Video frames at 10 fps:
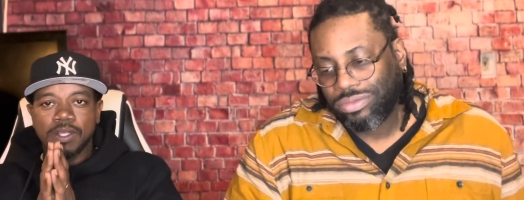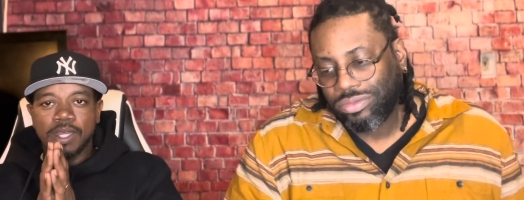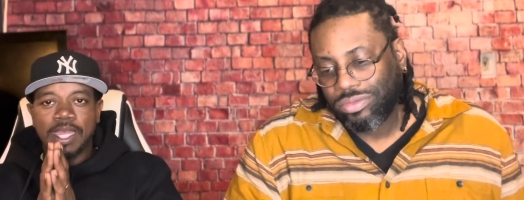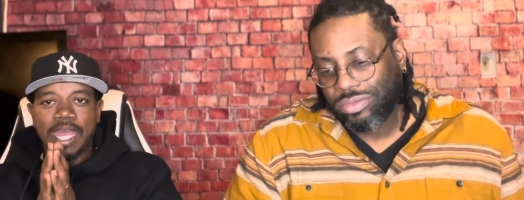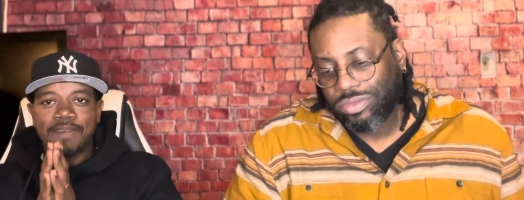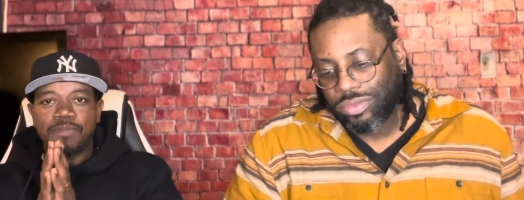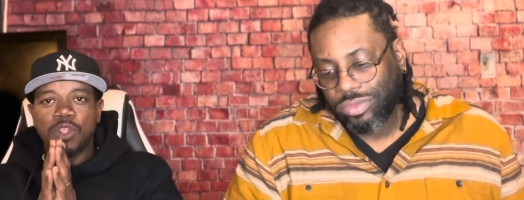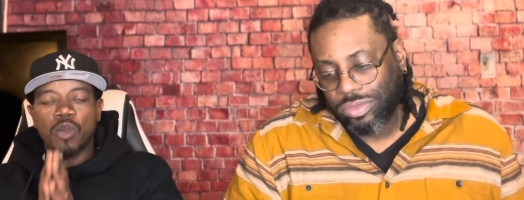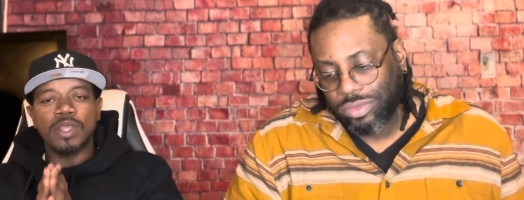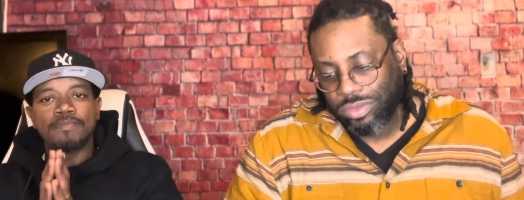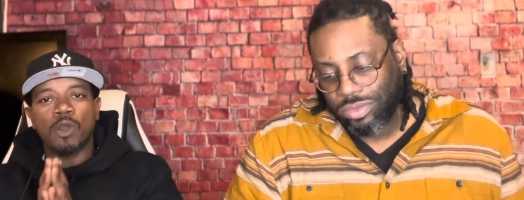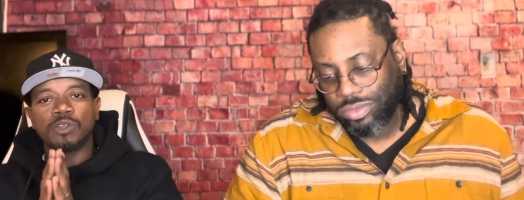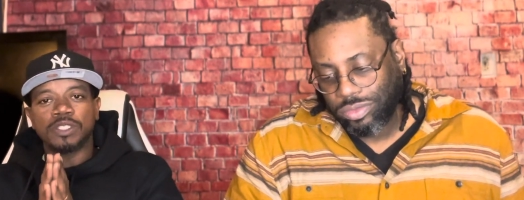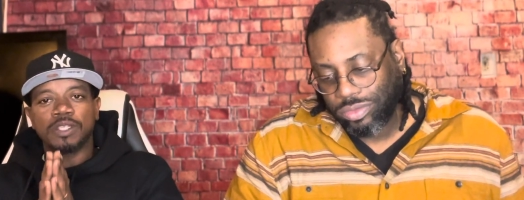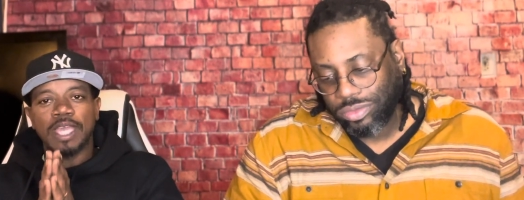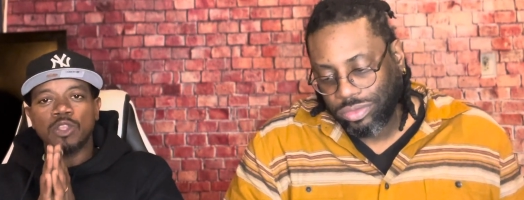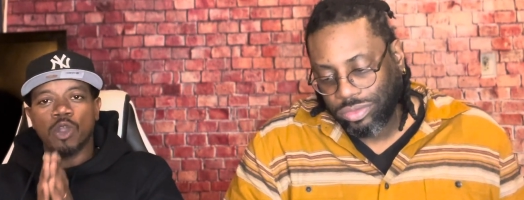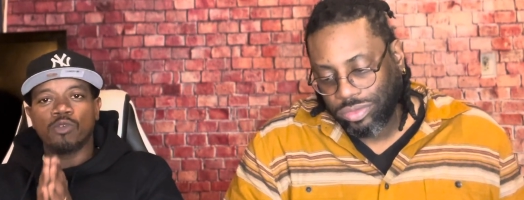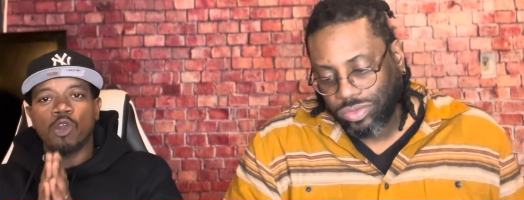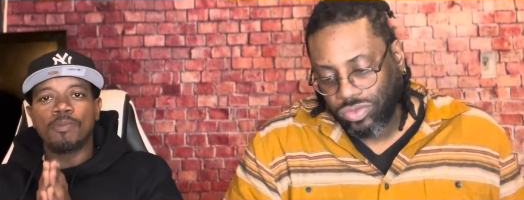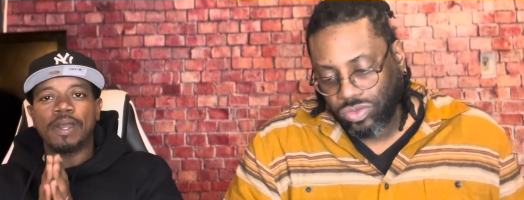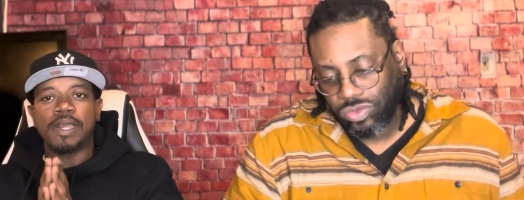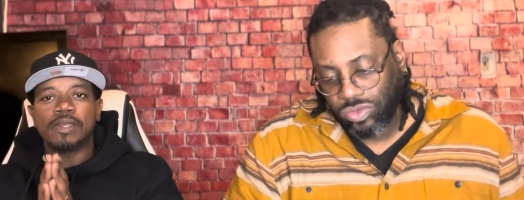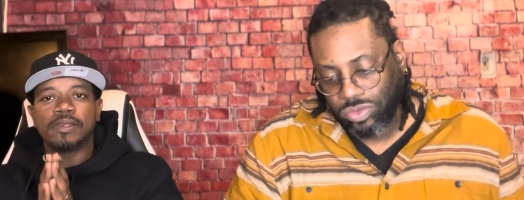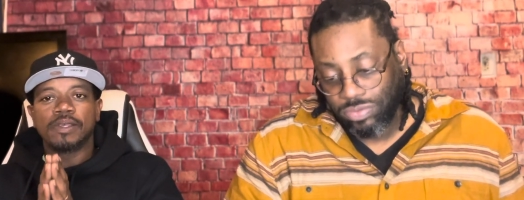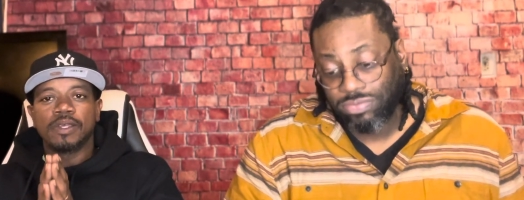Speaker 1: And have no emotion. Now you're a robot.